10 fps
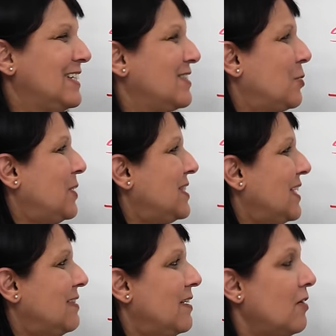So we
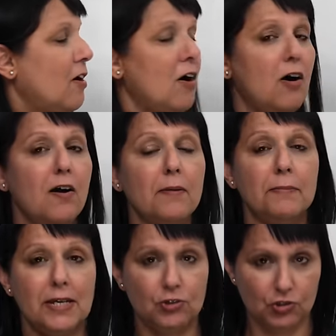say there are
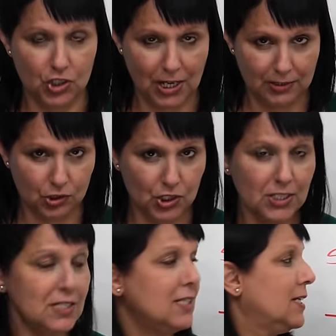major
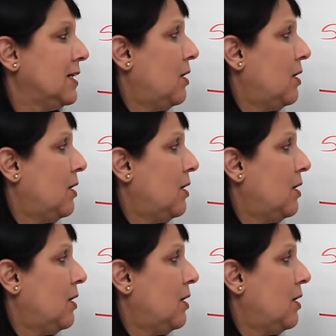challenges